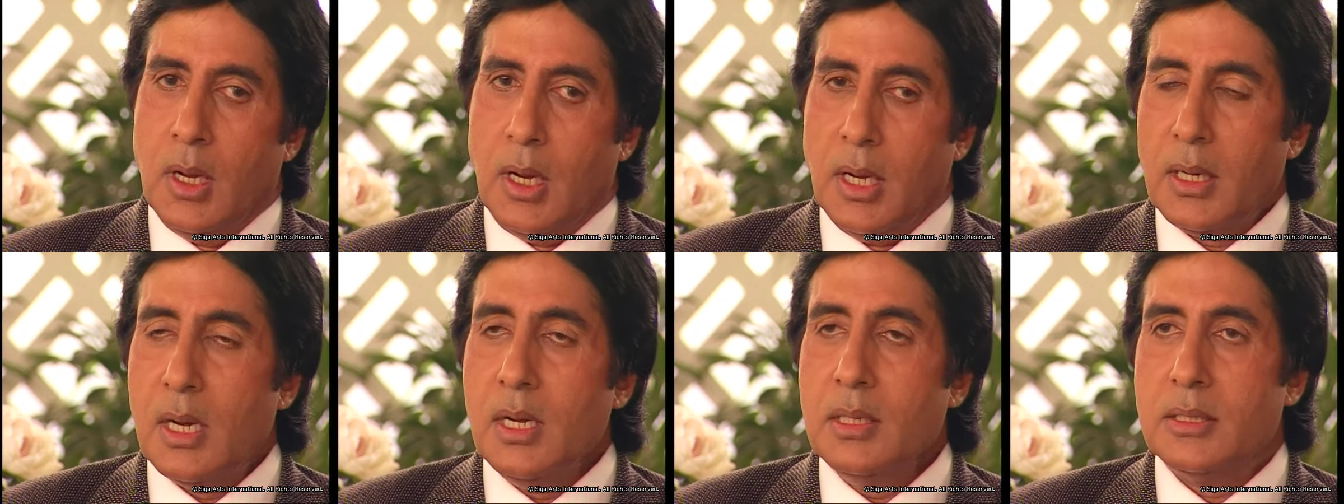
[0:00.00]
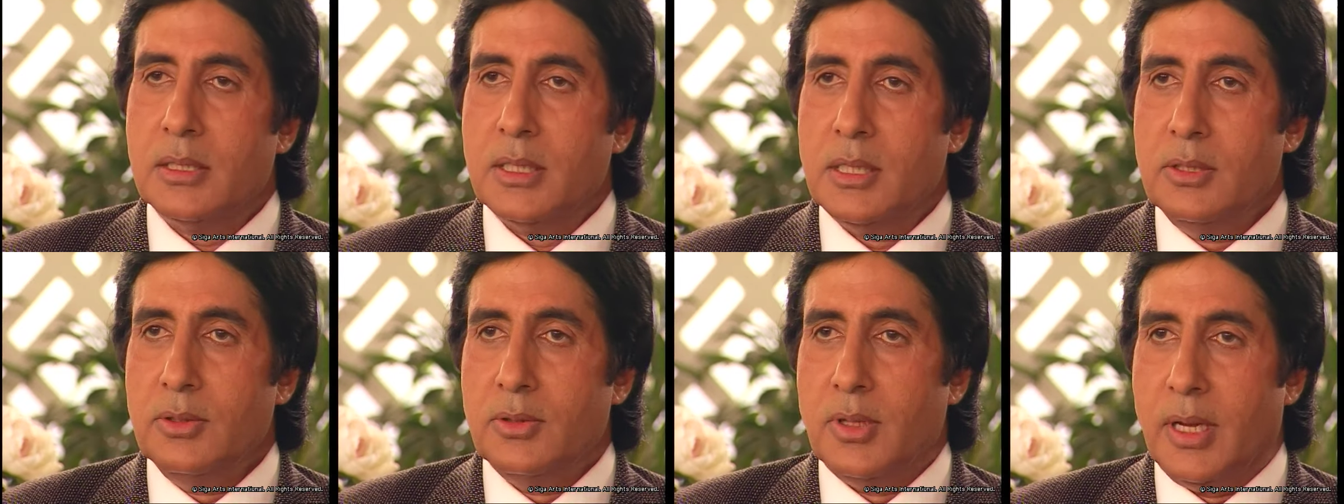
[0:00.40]
I can't
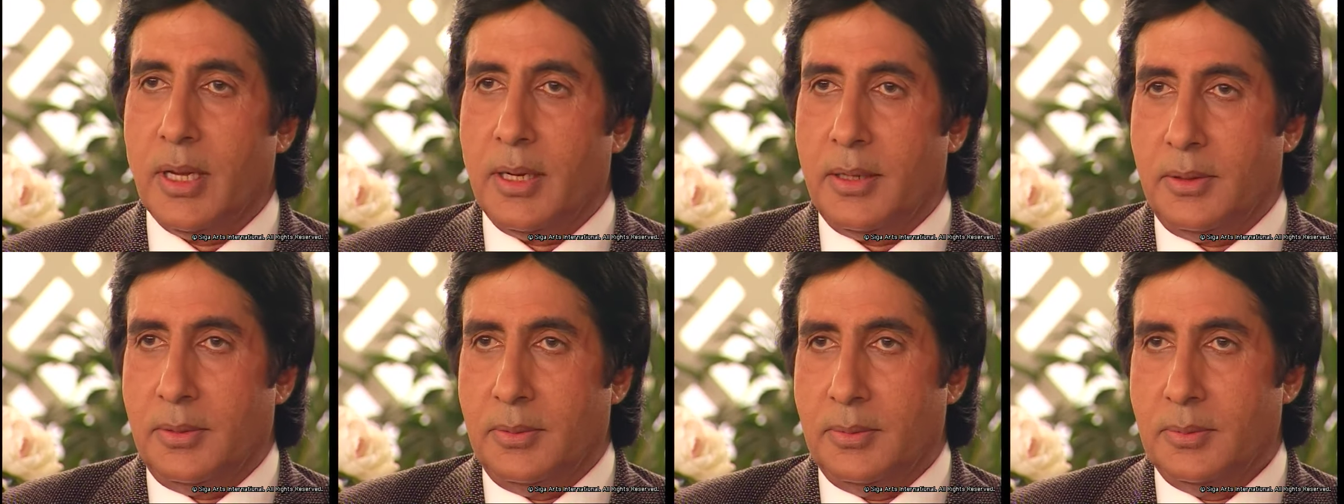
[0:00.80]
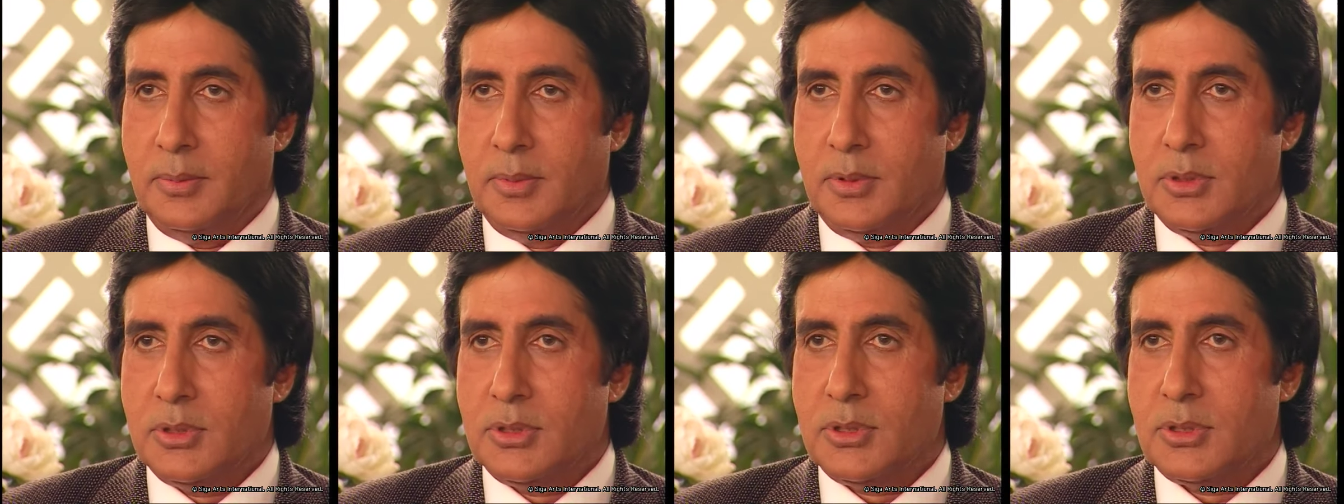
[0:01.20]
tell you that
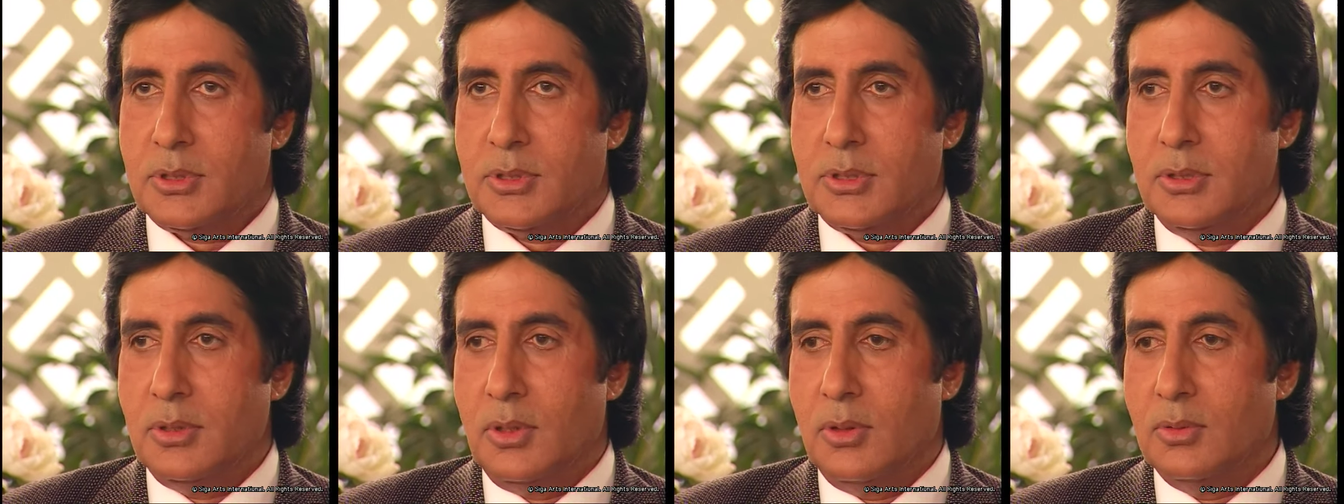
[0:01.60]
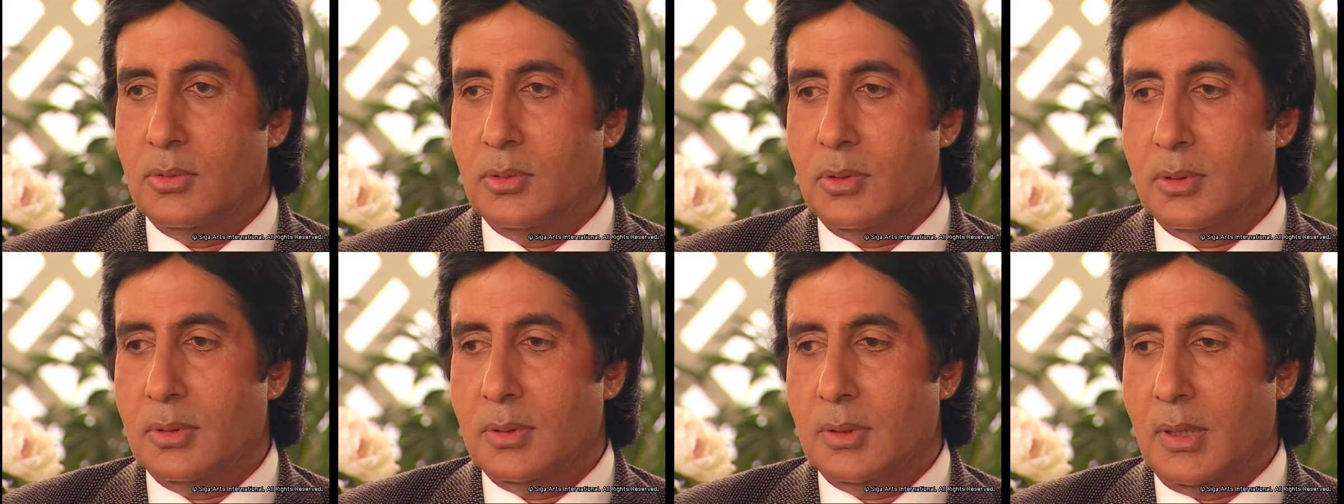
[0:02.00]
because, you know,
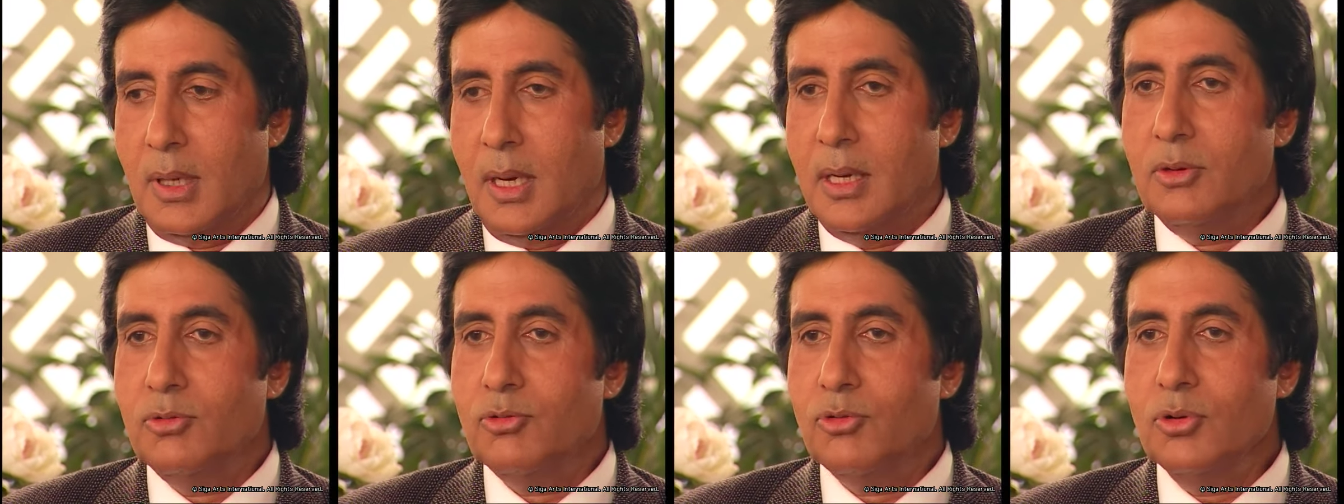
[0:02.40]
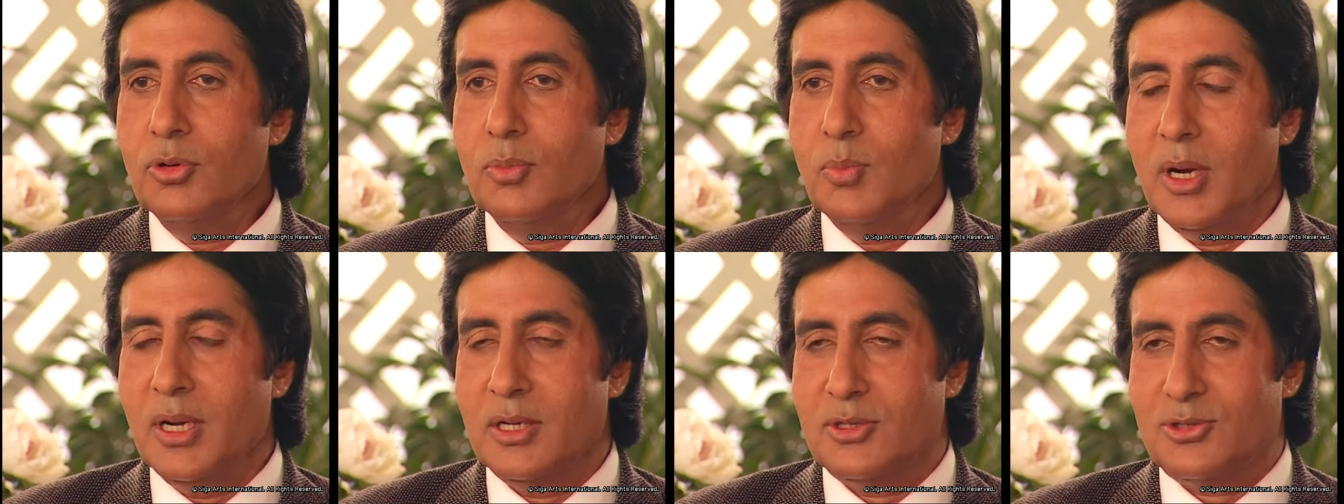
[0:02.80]
I'd ruin my